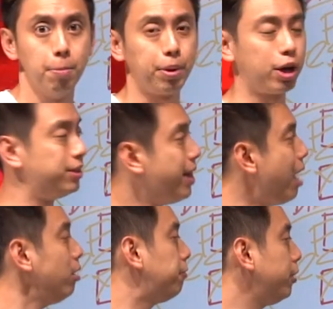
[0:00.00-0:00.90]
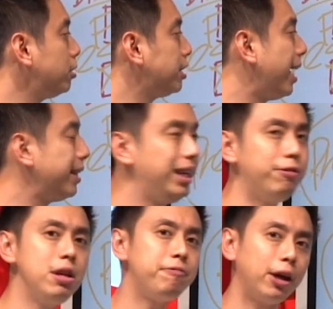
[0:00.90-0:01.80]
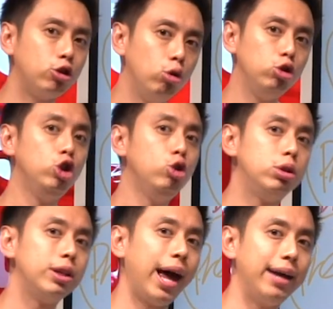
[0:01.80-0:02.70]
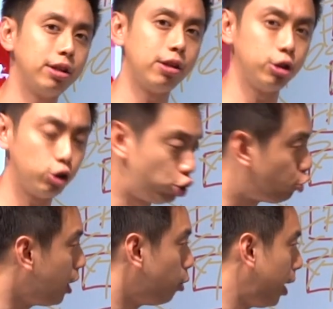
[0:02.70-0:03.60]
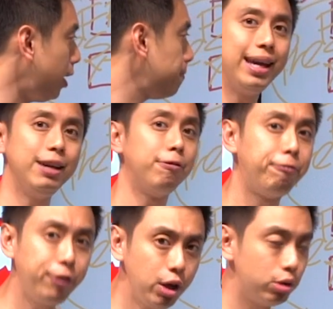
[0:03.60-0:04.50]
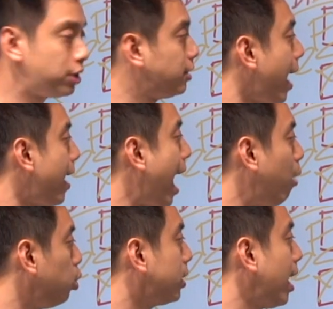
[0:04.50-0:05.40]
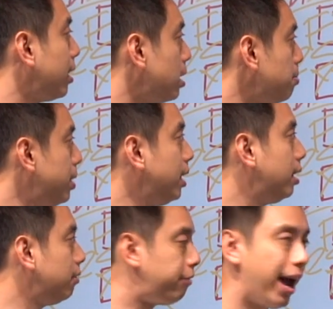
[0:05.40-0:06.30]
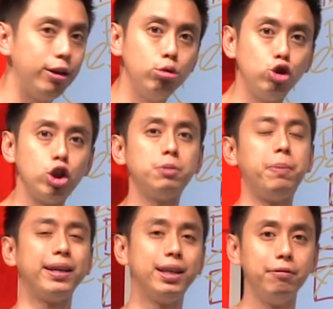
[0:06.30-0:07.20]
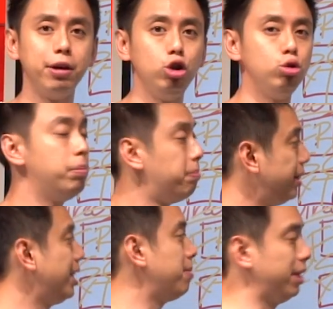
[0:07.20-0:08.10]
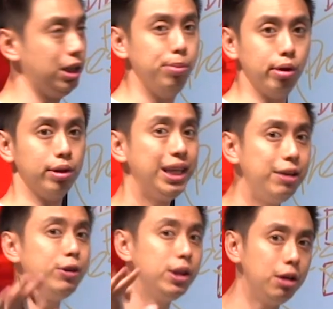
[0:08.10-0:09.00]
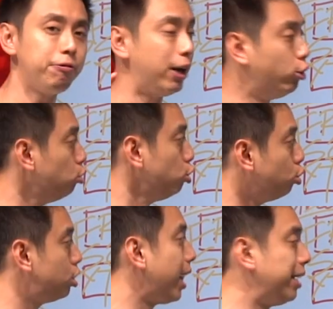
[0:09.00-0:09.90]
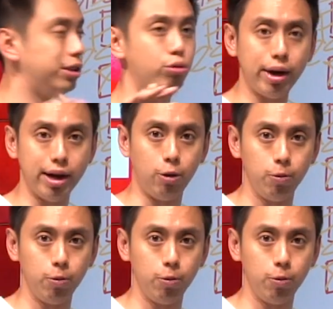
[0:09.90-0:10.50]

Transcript: because now it feels that even if I don't utilize it straight away, it feels that I would get immediate value just by giving you my name and email, even if I don't utilize it right now.